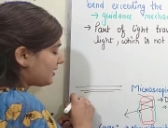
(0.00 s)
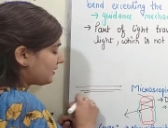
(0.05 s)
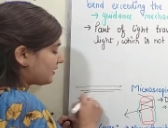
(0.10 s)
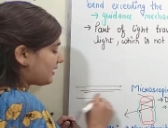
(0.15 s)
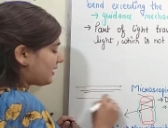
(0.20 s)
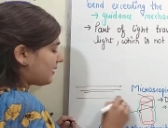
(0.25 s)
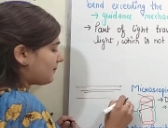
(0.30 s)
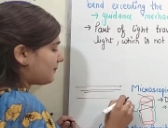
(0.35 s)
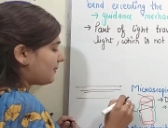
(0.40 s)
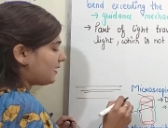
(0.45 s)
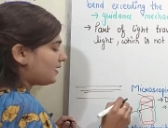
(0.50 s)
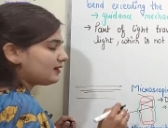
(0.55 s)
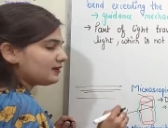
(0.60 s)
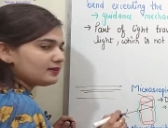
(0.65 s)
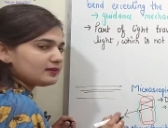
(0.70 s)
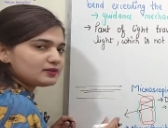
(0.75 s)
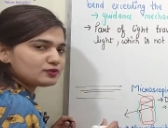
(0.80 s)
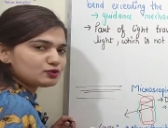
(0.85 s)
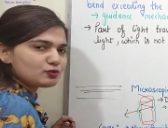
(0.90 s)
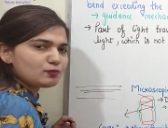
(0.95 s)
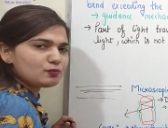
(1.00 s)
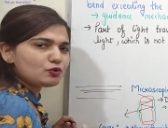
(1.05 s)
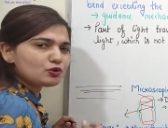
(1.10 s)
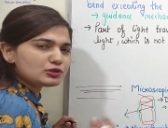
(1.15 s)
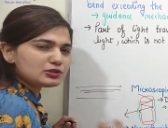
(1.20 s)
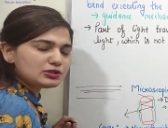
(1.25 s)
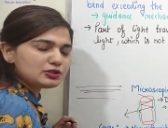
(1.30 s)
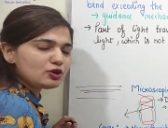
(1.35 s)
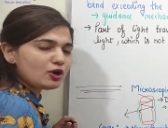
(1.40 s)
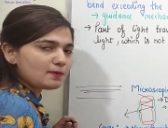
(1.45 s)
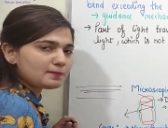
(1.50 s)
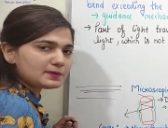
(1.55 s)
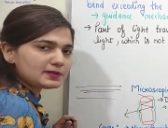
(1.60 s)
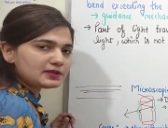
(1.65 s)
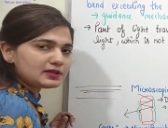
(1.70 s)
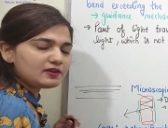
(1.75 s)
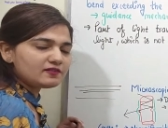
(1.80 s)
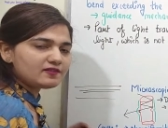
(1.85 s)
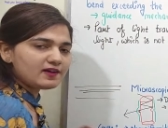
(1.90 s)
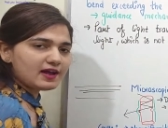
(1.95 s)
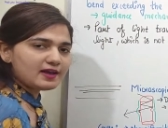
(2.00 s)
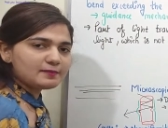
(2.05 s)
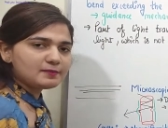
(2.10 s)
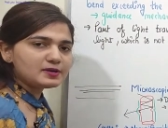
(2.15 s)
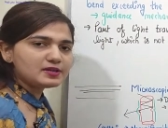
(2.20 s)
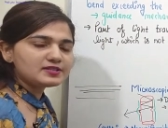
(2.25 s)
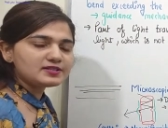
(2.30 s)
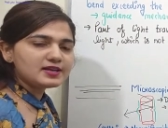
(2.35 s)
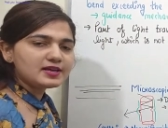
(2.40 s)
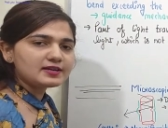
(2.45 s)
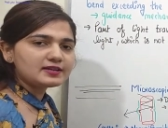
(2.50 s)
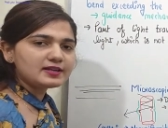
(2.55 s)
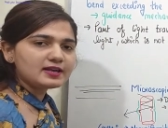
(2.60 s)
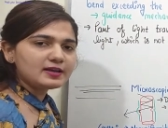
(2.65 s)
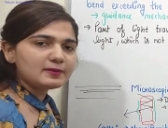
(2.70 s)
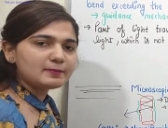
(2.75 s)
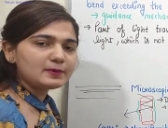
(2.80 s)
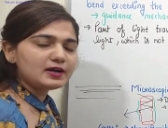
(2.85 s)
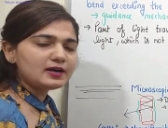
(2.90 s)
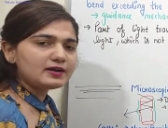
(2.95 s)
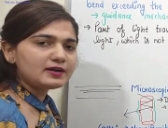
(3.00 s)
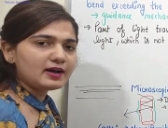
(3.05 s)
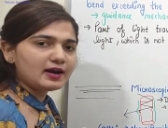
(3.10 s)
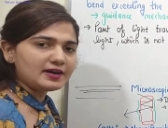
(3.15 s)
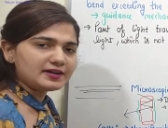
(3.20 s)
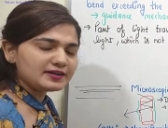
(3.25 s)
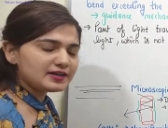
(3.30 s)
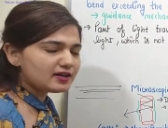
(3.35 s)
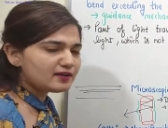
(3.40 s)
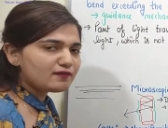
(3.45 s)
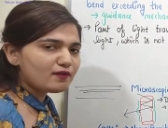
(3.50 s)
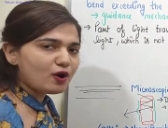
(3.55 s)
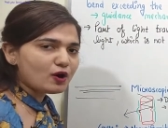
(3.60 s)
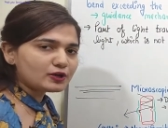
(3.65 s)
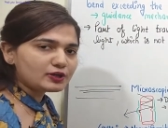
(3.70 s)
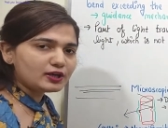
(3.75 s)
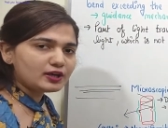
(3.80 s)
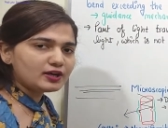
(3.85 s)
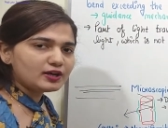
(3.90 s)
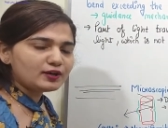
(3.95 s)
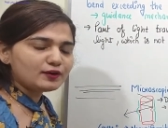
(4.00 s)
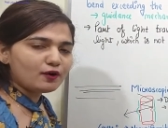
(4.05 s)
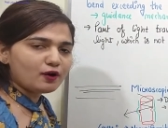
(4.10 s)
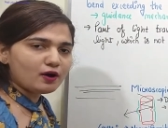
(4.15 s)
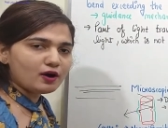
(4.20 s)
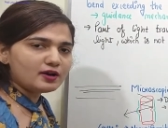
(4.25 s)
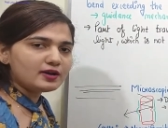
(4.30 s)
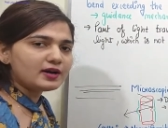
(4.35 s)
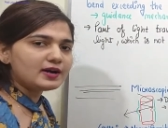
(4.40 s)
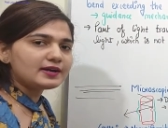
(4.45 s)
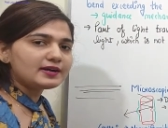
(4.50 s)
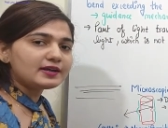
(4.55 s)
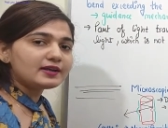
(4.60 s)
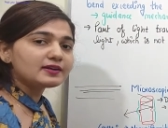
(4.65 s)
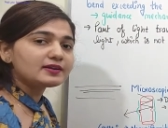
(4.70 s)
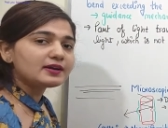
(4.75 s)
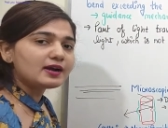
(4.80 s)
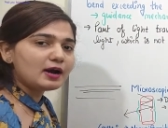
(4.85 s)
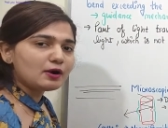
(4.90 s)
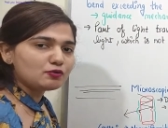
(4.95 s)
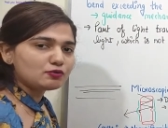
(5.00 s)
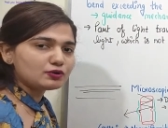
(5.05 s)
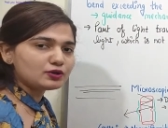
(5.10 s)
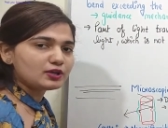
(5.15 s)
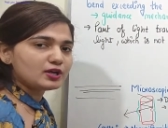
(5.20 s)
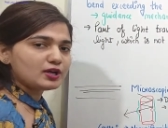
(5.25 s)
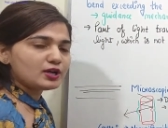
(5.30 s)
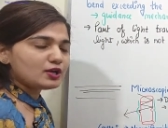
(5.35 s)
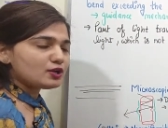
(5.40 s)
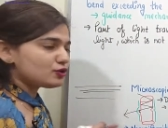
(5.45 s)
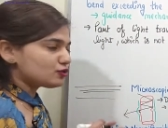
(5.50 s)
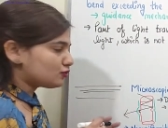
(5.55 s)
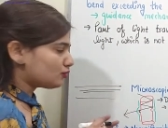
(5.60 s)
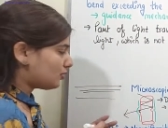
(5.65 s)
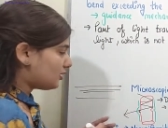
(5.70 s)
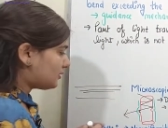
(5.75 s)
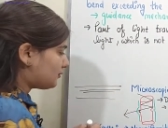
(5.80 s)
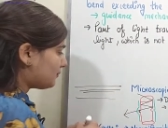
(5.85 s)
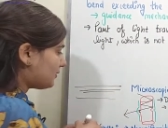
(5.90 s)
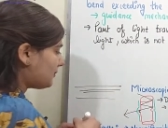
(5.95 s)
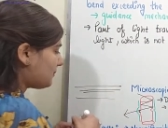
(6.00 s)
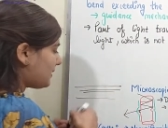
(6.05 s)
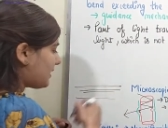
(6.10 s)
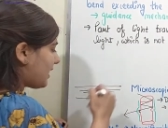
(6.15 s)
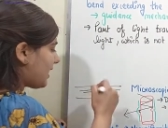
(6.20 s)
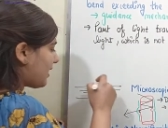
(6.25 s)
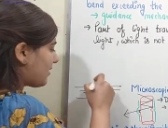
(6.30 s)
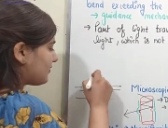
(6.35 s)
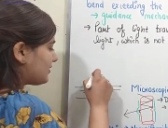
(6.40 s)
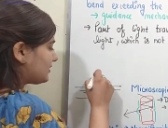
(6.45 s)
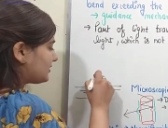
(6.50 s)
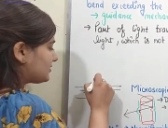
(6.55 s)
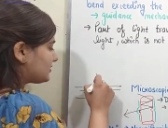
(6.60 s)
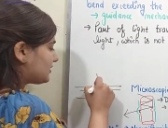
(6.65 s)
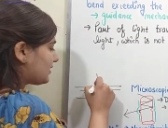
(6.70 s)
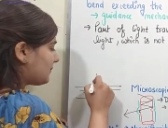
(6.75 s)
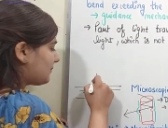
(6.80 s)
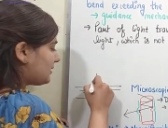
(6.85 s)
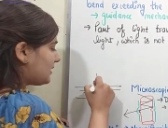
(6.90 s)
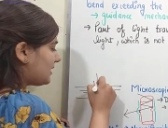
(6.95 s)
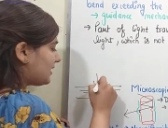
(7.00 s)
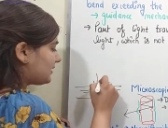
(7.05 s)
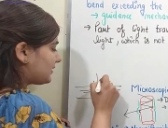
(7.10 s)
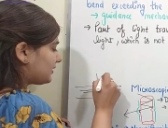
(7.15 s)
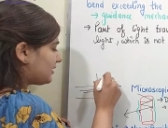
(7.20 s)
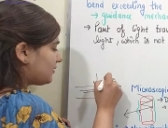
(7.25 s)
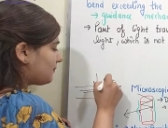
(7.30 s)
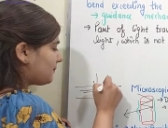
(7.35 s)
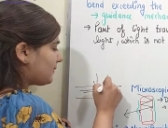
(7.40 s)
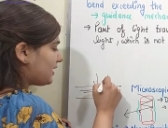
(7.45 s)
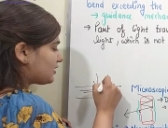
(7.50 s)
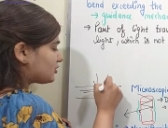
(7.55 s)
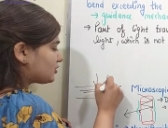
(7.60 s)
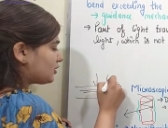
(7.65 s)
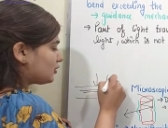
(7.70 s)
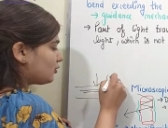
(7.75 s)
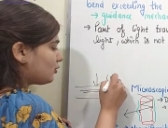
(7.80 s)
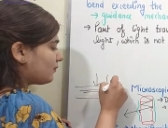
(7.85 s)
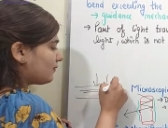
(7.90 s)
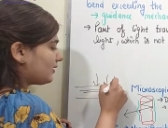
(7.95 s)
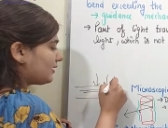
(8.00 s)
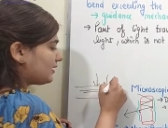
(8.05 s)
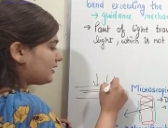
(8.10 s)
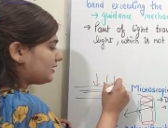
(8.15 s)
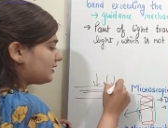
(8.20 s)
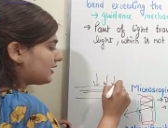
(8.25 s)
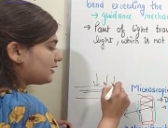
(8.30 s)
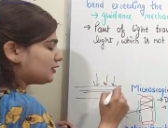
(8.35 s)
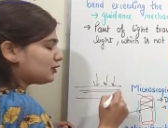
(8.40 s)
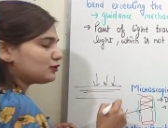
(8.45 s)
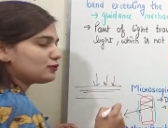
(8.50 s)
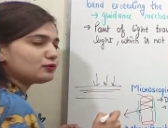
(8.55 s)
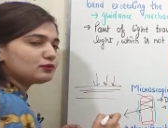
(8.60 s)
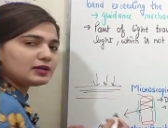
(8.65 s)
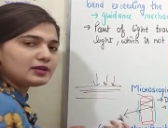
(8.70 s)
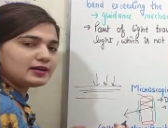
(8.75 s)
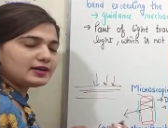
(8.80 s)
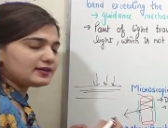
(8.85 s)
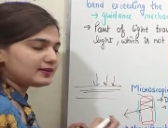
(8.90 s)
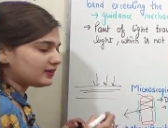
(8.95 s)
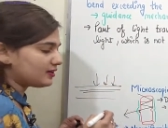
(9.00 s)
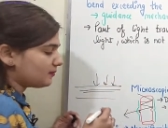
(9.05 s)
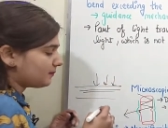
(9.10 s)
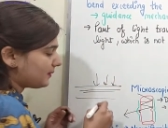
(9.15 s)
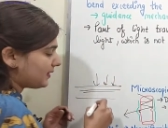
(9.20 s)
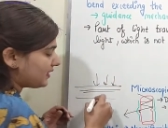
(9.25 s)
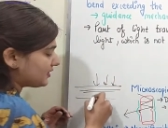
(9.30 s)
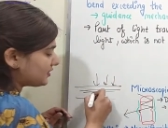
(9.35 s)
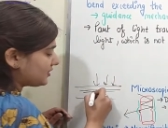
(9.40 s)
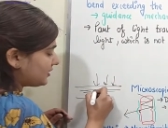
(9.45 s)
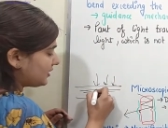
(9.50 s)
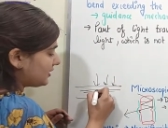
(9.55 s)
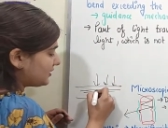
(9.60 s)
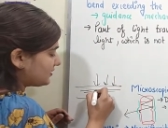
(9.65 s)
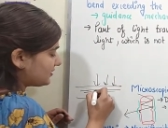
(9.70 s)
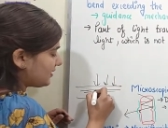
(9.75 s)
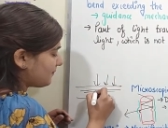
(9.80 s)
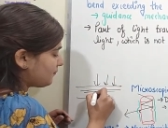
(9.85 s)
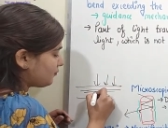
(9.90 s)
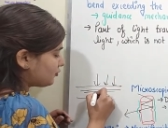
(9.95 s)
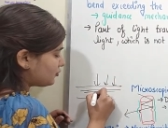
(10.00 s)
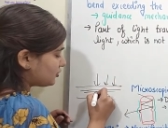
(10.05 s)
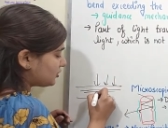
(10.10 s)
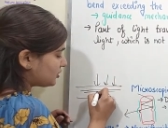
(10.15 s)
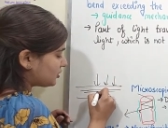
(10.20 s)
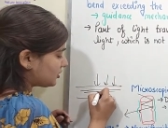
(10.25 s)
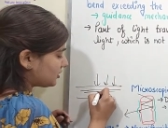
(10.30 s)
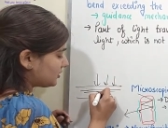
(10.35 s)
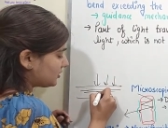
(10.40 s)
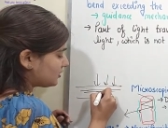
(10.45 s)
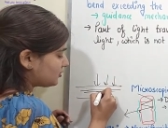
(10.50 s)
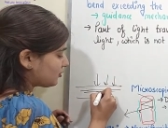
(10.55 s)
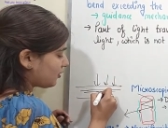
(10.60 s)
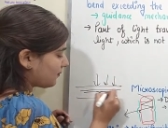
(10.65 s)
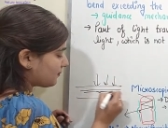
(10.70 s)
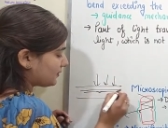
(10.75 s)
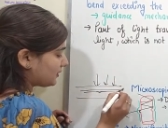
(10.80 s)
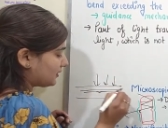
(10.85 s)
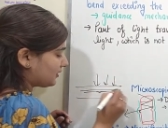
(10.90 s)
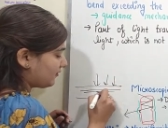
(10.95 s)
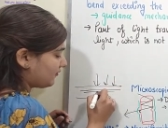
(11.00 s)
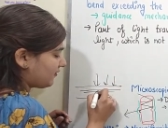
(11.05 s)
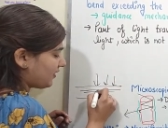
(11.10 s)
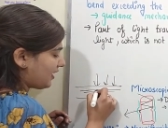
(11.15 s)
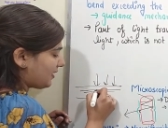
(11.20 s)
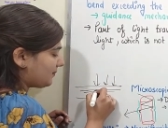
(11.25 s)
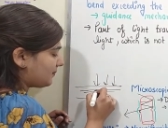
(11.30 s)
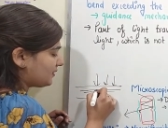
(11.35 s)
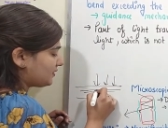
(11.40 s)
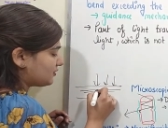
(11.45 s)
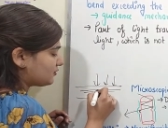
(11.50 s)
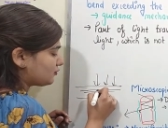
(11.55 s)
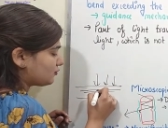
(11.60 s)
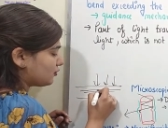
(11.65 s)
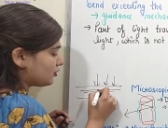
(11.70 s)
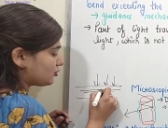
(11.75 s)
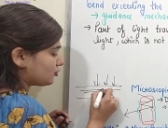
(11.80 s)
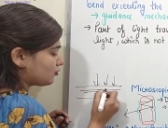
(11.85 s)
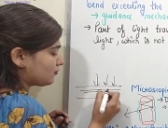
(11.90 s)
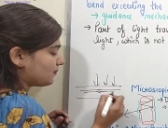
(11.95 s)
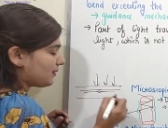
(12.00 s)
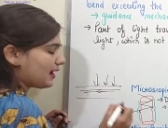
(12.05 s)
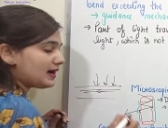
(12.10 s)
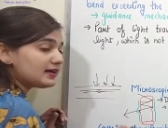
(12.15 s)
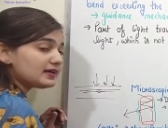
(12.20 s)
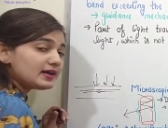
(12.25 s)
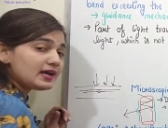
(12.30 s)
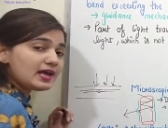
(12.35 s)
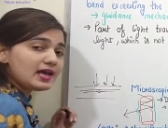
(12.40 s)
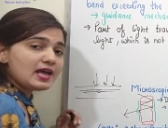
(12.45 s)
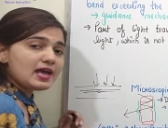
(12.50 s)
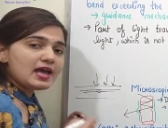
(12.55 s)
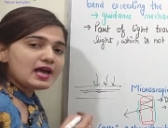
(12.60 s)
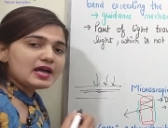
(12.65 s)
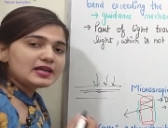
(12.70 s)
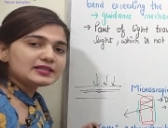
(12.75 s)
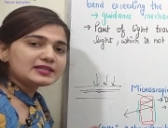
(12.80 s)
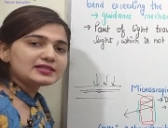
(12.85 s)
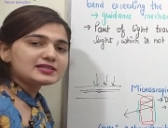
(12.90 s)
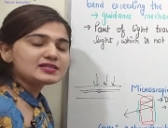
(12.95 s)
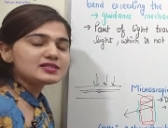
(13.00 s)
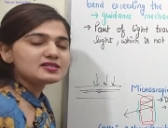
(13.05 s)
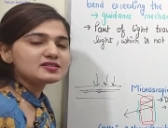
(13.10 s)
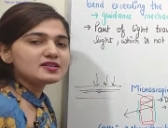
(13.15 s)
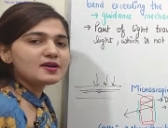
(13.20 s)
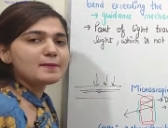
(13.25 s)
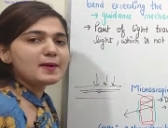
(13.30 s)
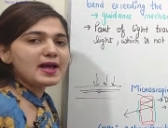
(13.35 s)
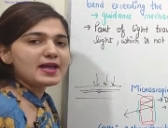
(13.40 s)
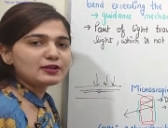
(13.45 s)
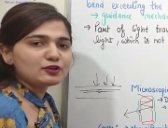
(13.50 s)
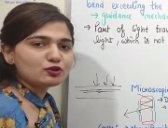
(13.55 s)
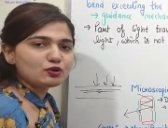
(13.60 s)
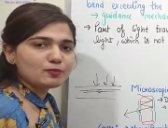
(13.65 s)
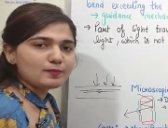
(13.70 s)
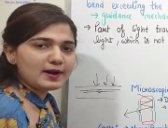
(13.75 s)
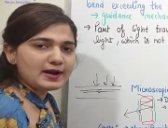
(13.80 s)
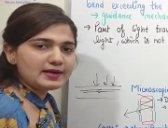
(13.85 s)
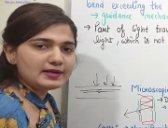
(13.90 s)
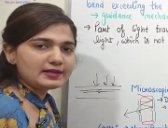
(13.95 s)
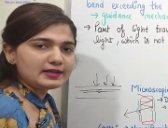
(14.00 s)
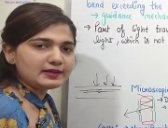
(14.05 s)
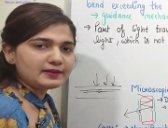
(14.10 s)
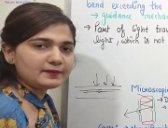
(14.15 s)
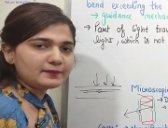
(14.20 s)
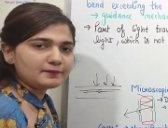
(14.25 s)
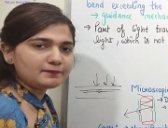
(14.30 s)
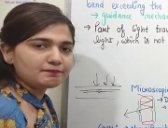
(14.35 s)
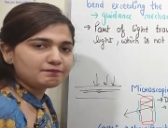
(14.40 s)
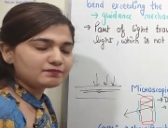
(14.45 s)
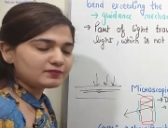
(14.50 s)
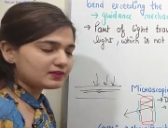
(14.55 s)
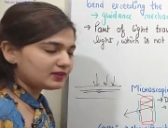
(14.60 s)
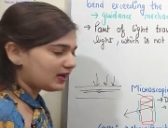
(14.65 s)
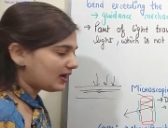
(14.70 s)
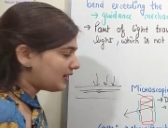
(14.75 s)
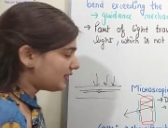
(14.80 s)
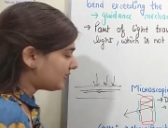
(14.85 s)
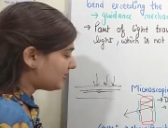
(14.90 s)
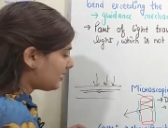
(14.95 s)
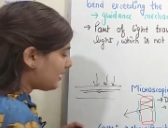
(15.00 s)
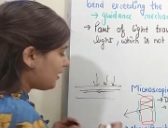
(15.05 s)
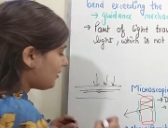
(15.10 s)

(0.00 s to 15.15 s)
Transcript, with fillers: cabled so mostly optical fibers are cabled underwater or underground so it will be having some lateral pressure over it and due to the lateral pressure at some position this optical fiber is going to bend and this is the micro bending right